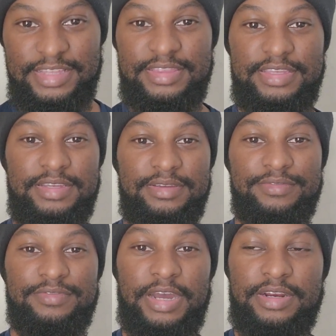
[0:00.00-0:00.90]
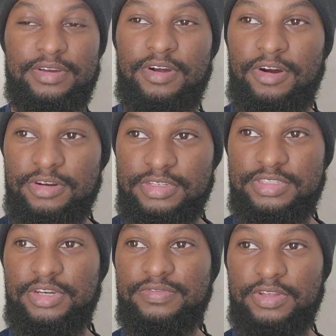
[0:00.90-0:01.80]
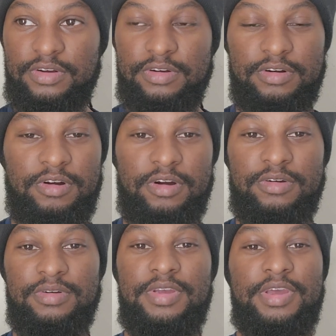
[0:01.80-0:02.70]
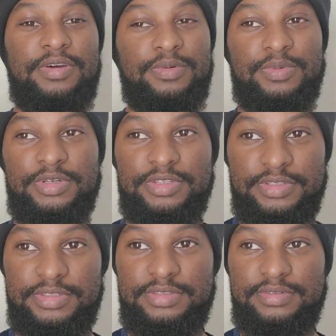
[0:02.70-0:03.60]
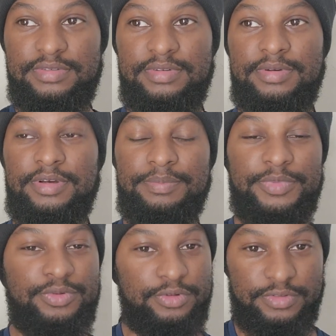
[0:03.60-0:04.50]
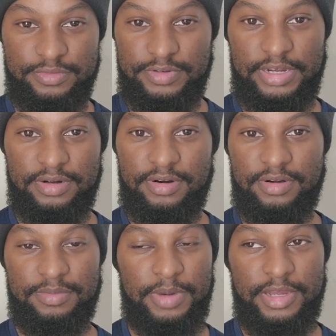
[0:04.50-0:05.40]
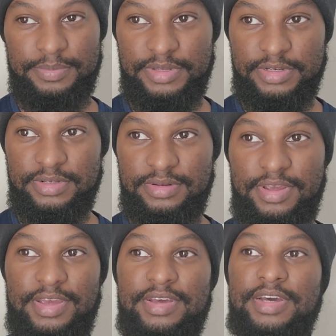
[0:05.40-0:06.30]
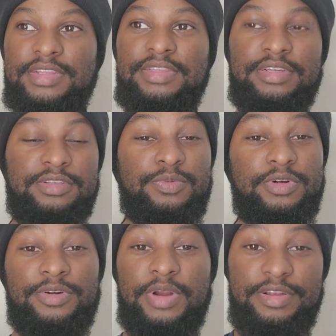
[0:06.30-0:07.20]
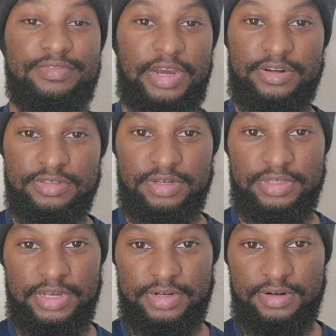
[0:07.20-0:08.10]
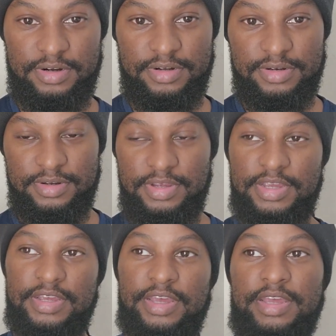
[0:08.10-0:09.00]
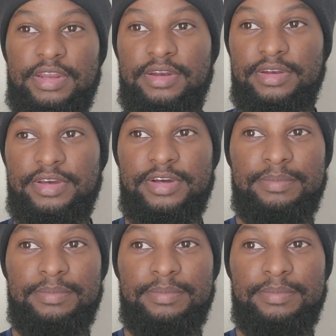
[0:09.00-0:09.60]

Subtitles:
The fight card itself, the undercard, was a beautiful fight card in my opinion. I think there were great fighters on that card, and